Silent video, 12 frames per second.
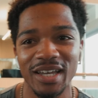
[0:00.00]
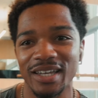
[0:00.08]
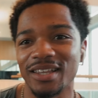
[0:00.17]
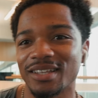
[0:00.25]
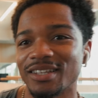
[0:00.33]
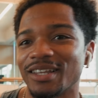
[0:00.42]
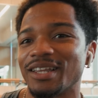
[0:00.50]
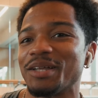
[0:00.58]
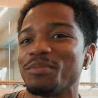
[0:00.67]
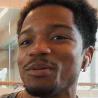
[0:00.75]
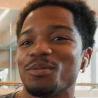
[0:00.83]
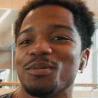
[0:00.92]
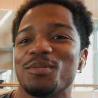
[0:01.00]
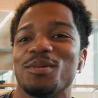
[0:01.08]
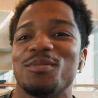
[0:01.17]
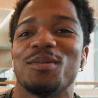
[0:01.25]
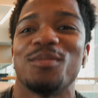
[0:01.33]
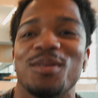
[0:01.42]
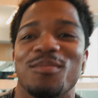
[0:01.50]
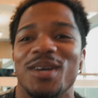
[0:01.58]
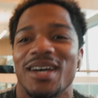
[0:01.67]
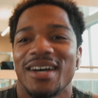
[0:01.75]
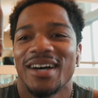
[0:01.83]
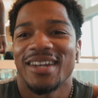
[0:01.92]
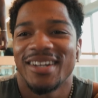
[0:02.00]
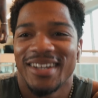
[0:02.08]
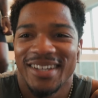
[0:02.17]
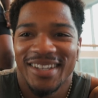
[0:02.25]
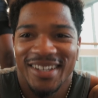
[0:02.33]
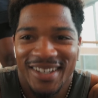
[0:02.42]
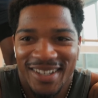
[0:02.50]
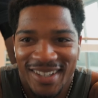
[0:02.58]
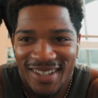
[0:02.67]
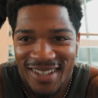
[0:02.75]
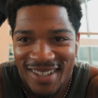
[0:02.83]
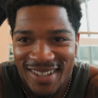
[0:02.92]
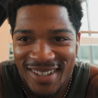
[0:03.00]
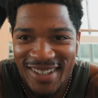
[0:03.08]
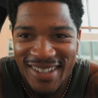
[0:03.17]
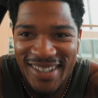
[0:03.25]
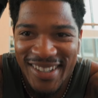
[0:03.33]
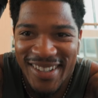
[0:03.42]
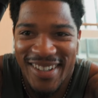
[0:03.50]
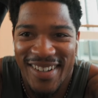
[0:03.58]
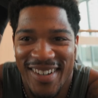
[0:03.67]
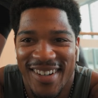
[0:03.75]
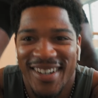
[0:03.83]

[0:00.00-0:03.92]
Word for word: He look little, little, little, little, little, little, little, little, little, little, little, little, little, yeah. yeah.